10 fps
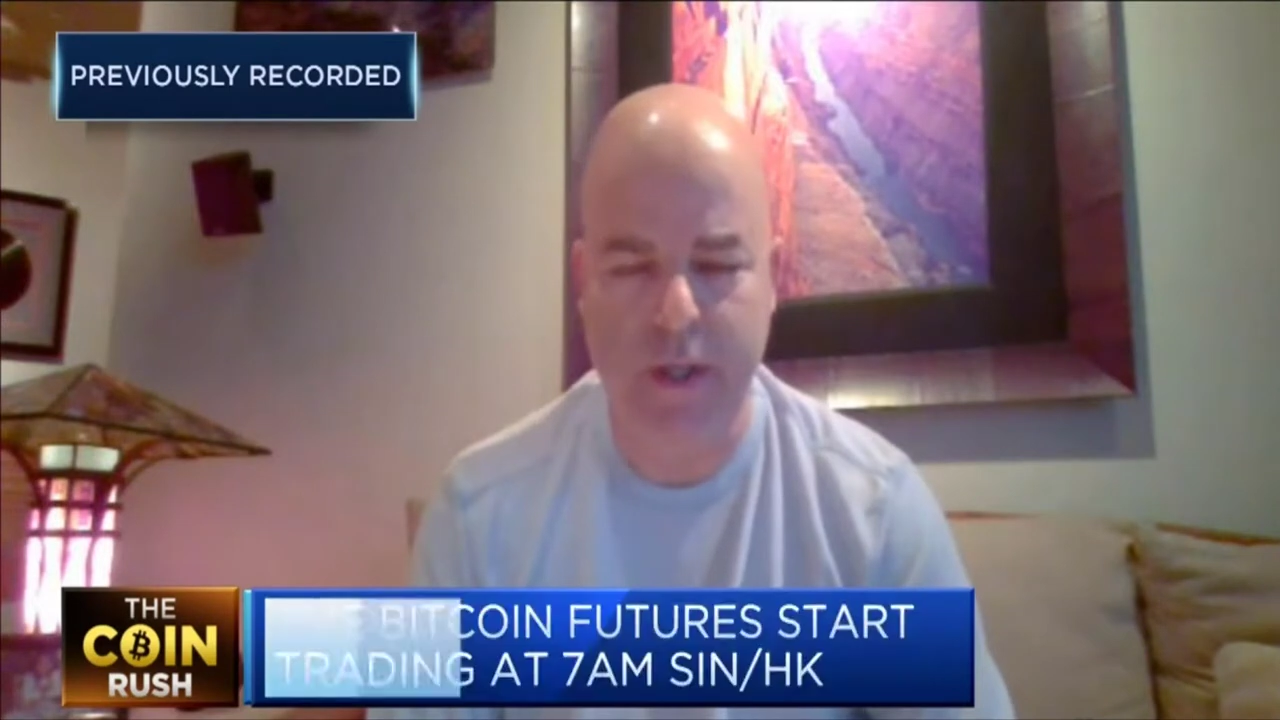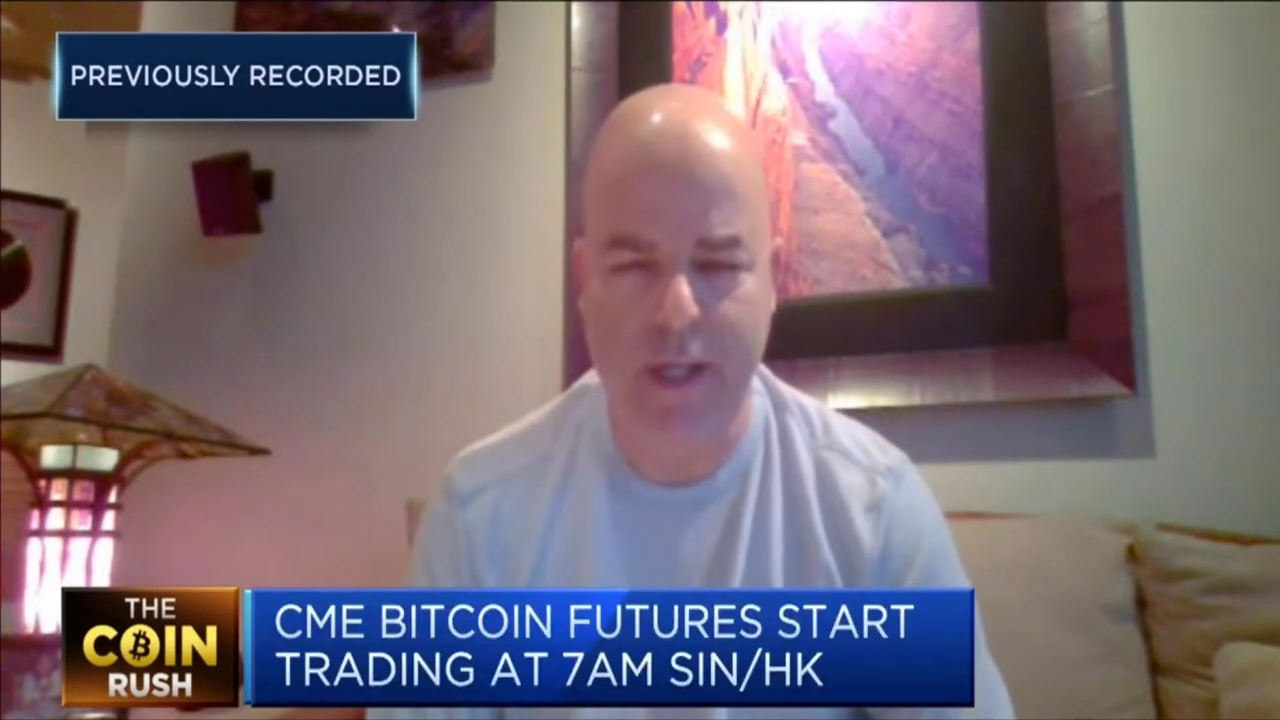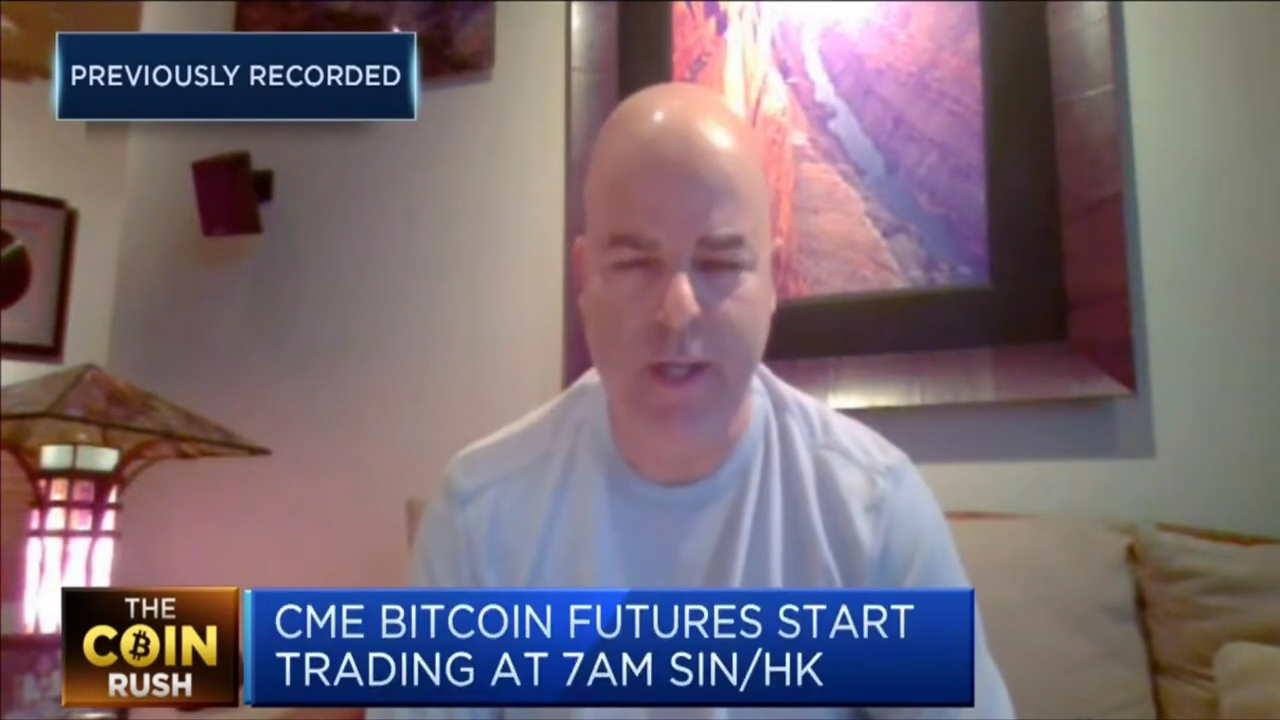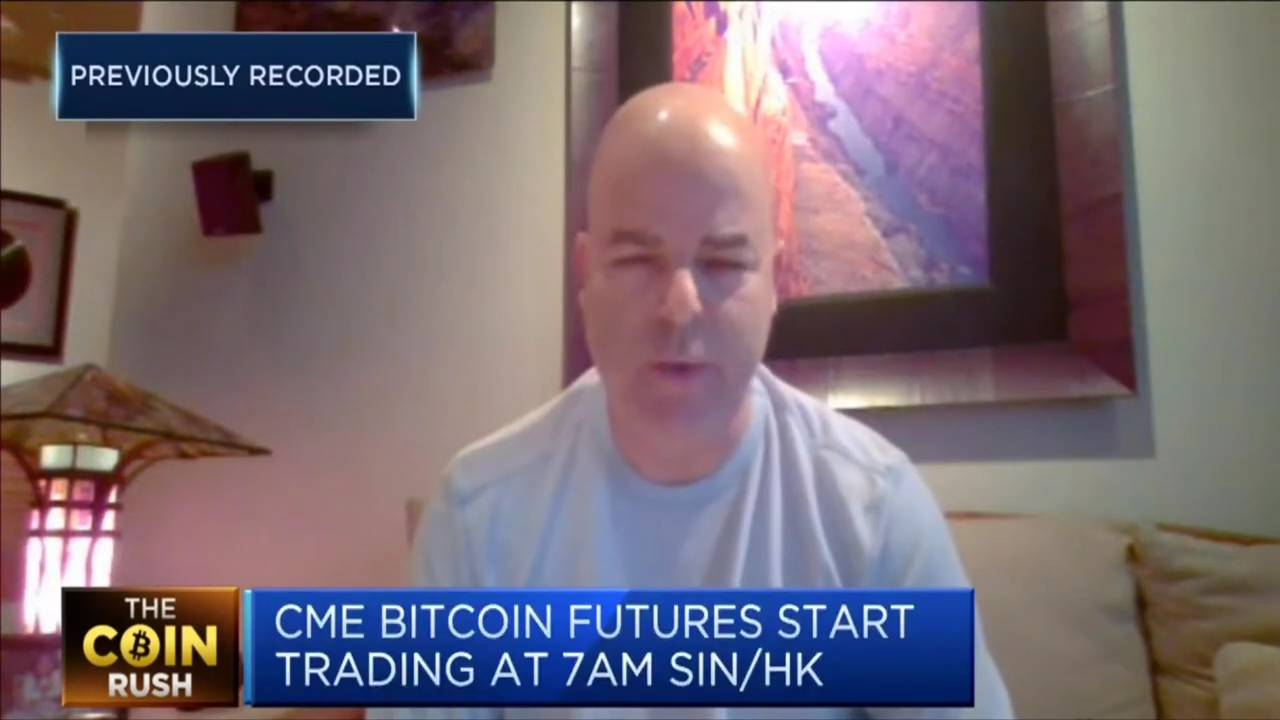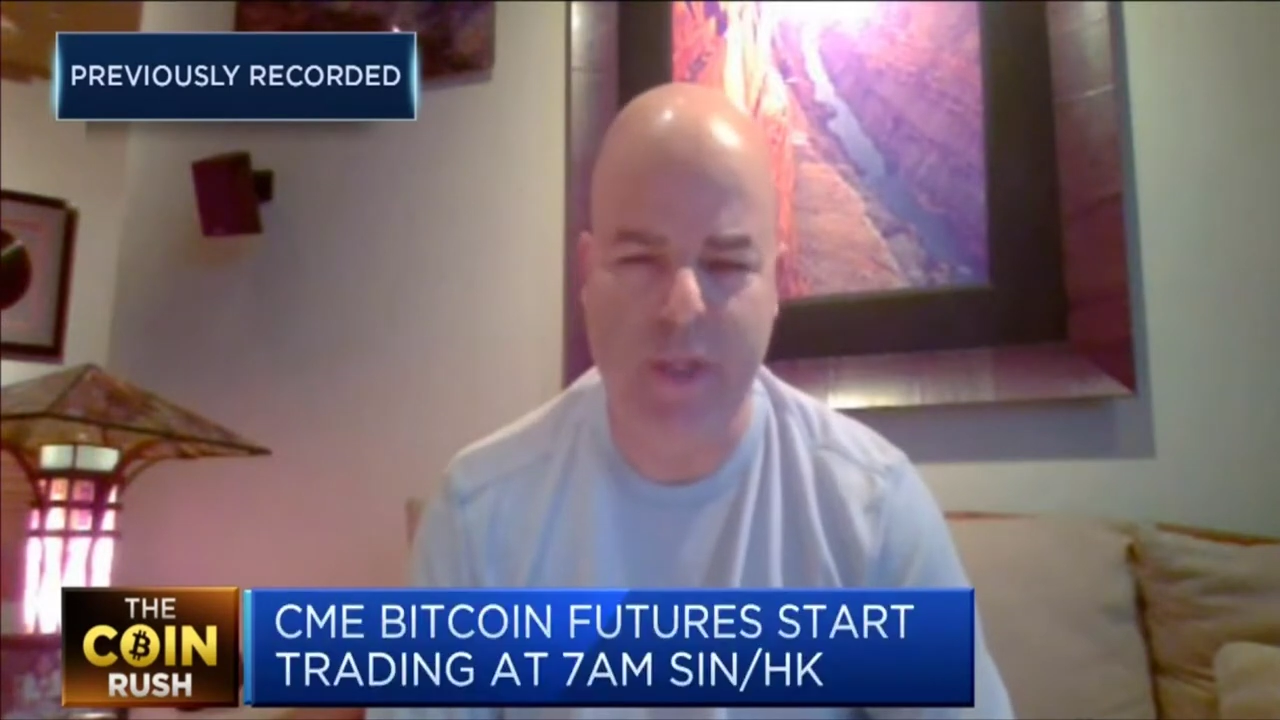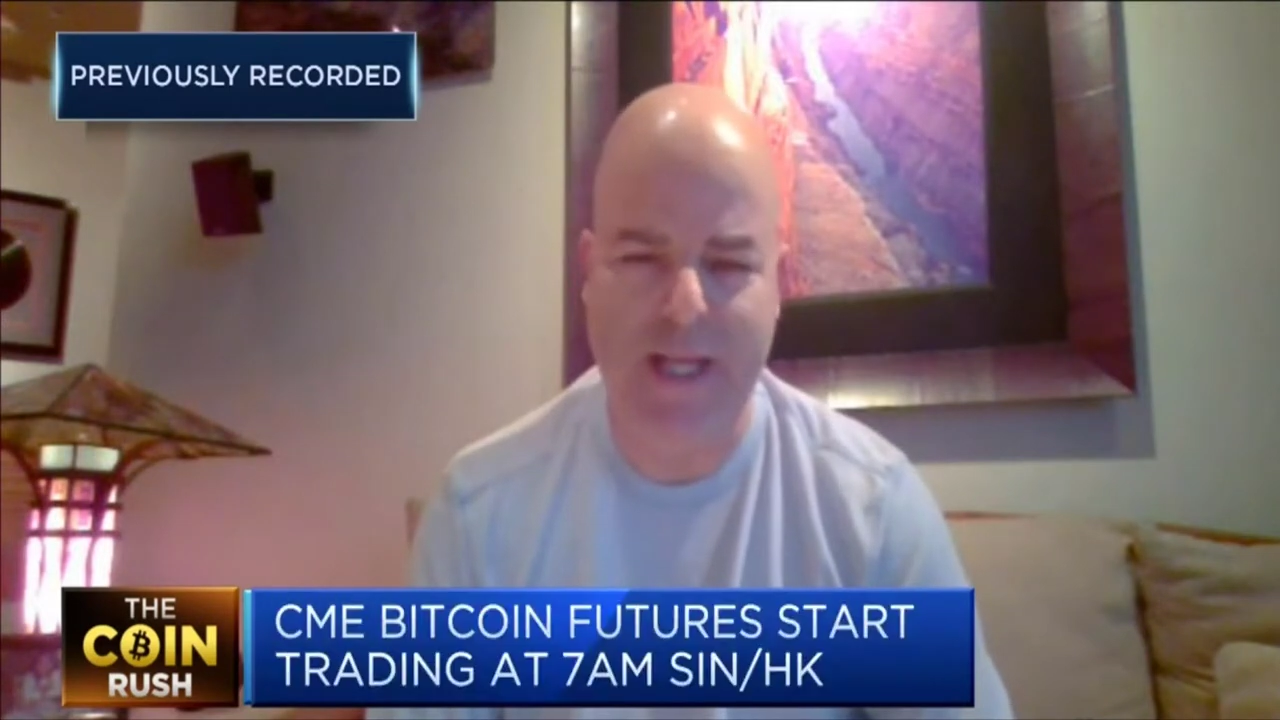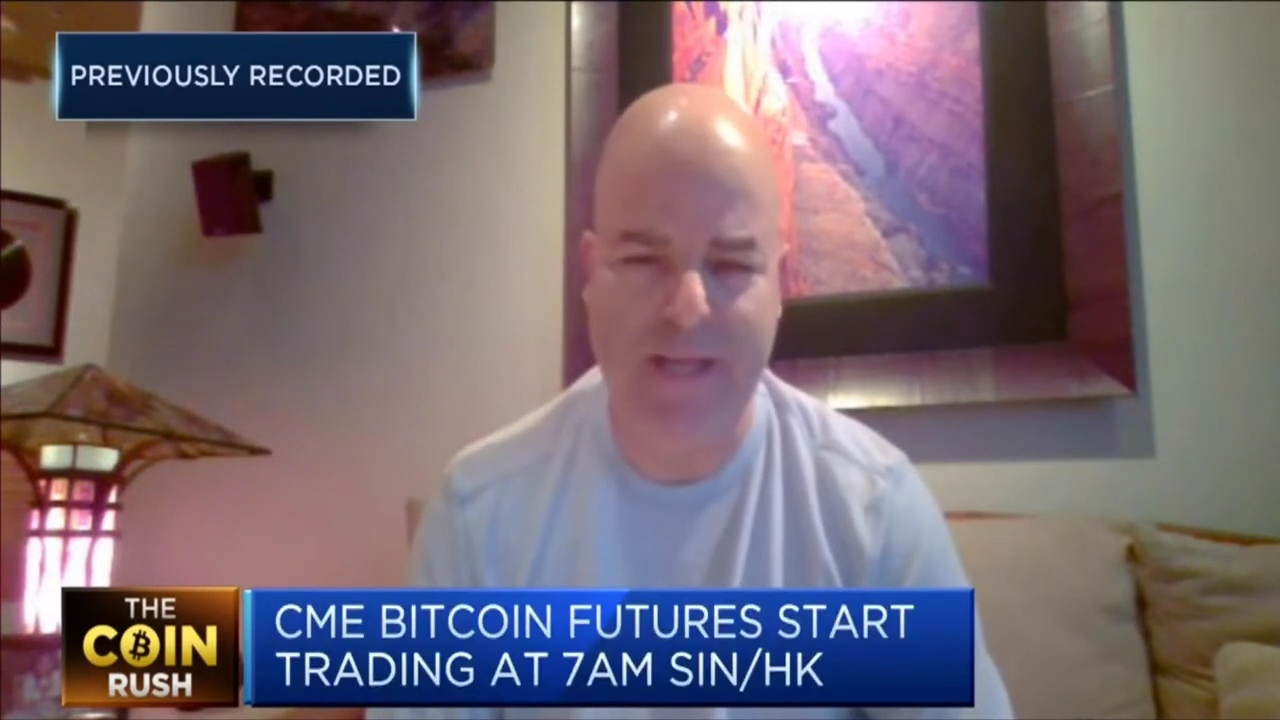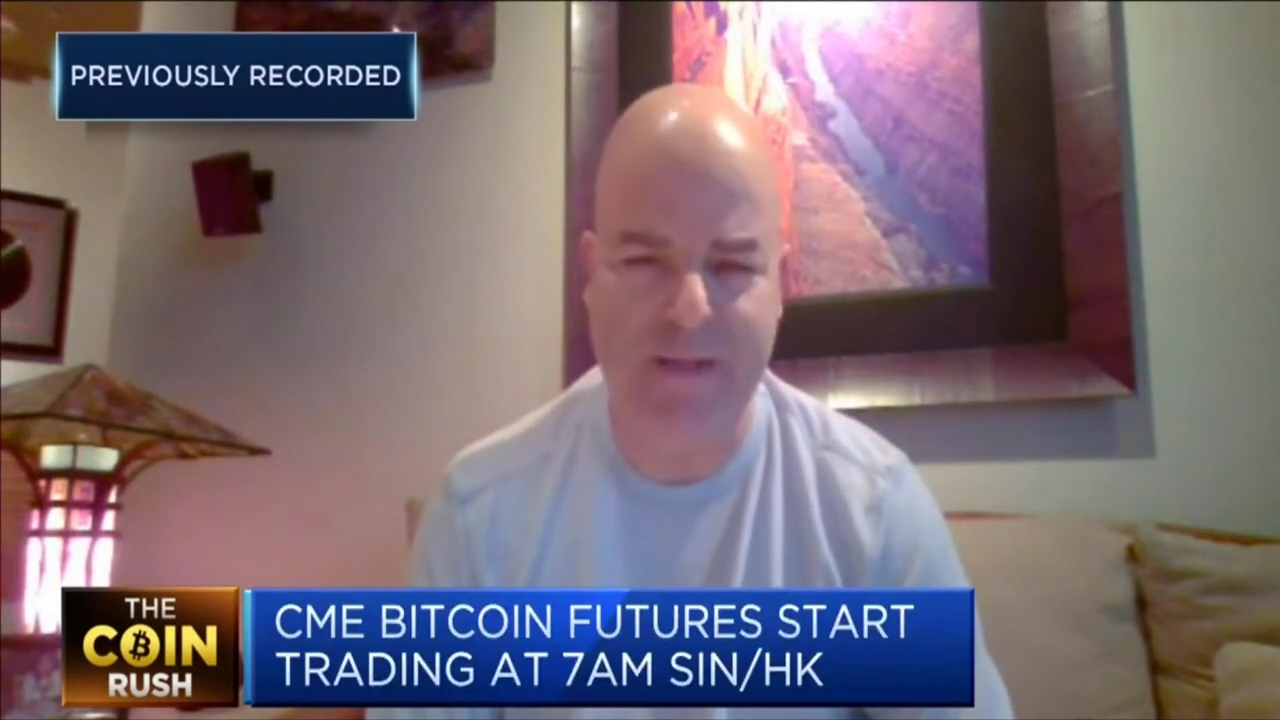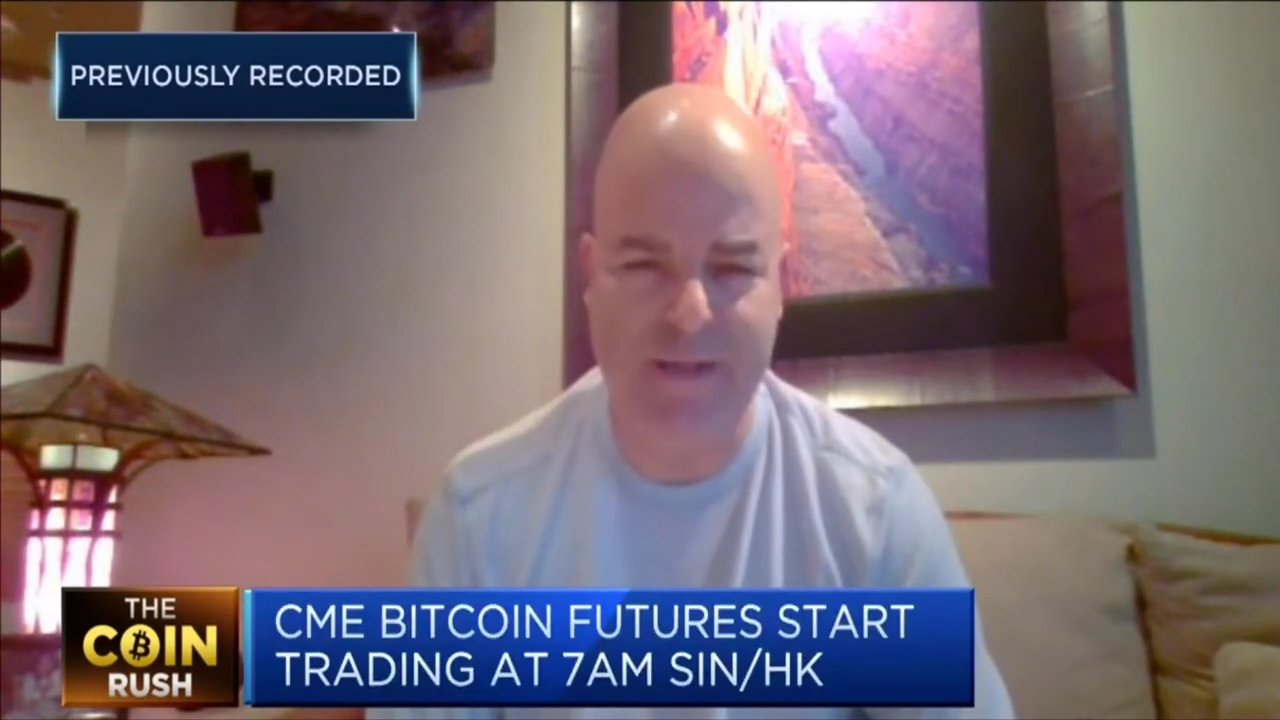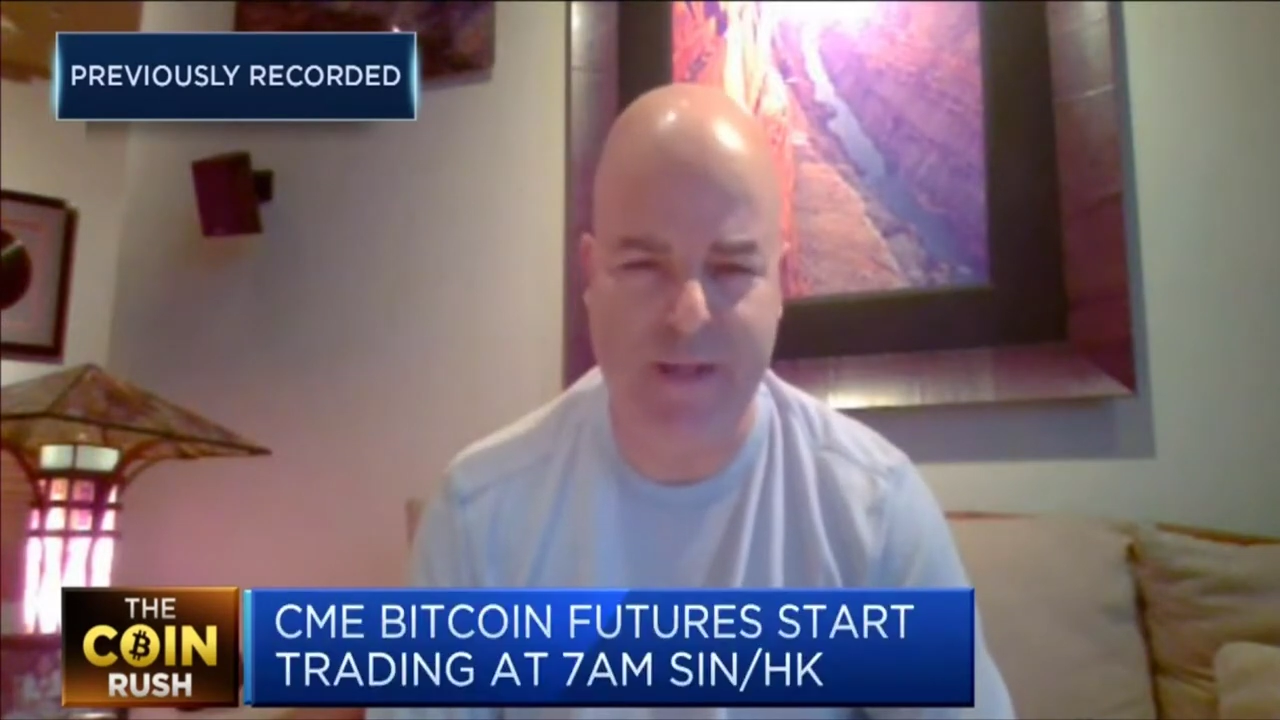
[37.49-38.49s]
It will add
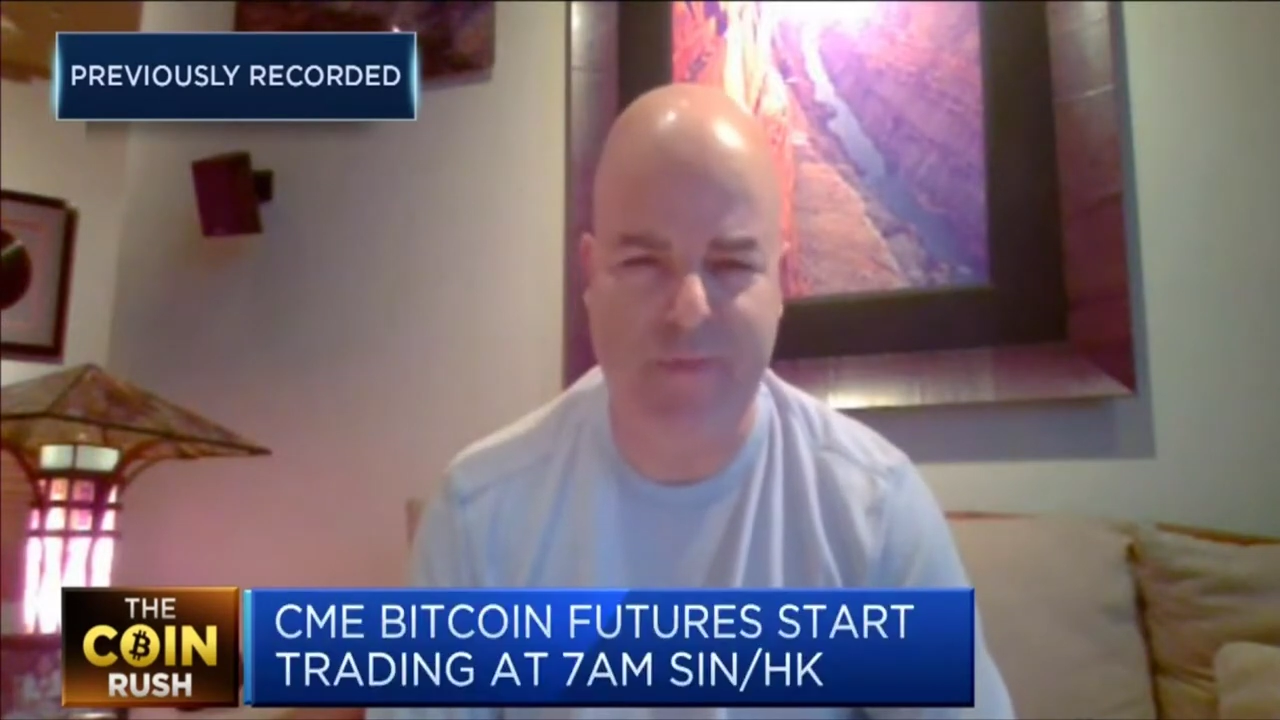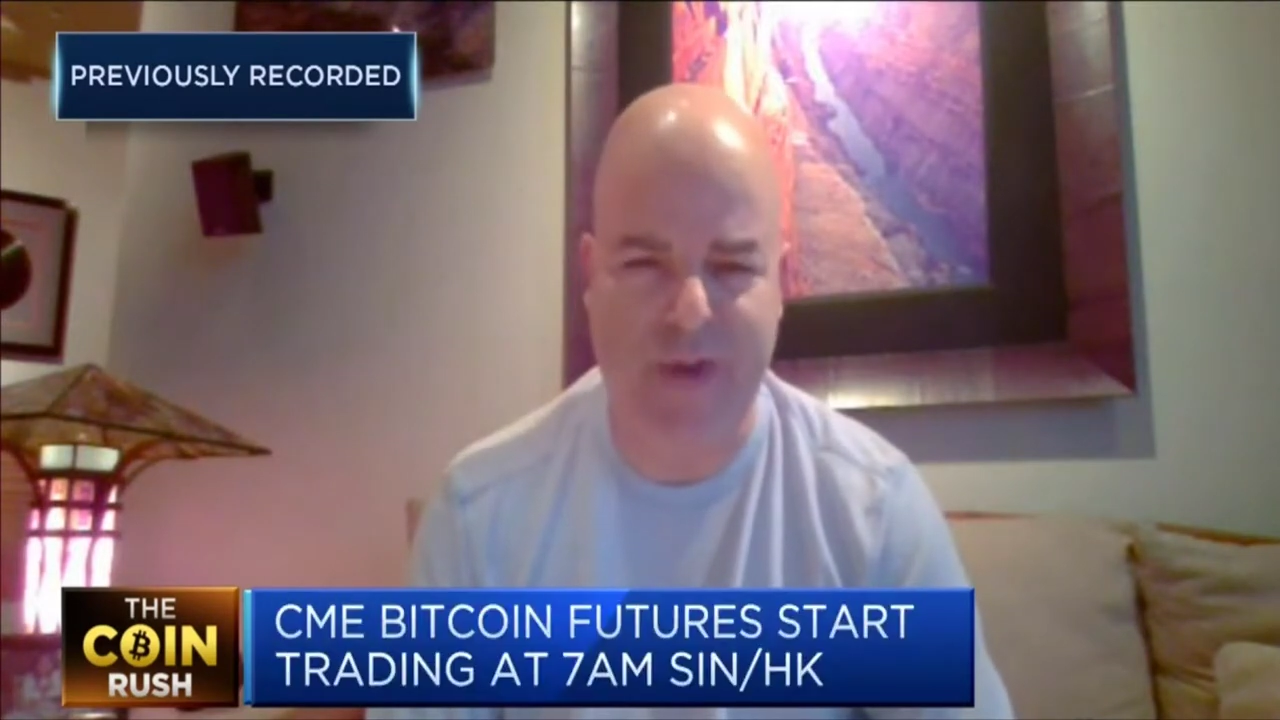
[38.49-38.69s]
to some